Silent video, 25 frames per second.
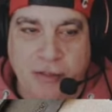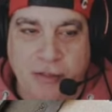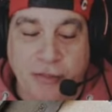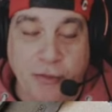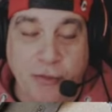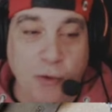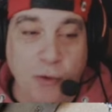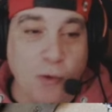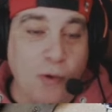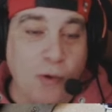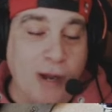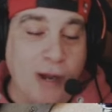
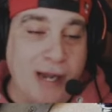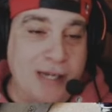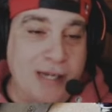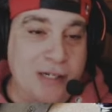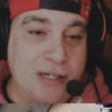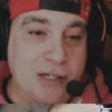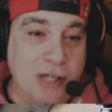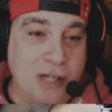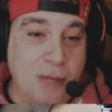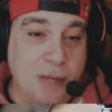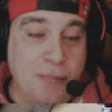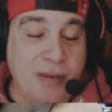thought
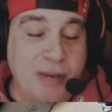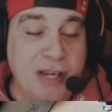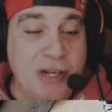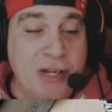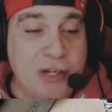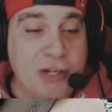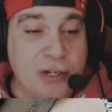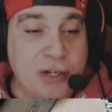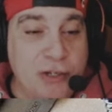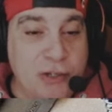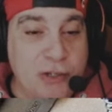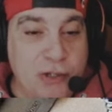and
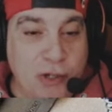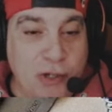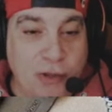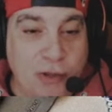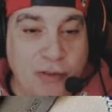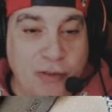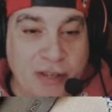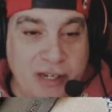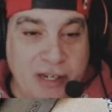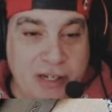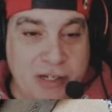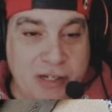opinions
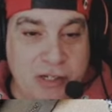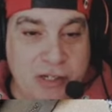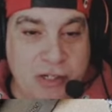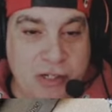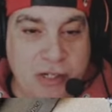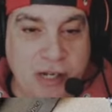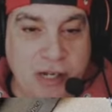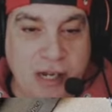on these.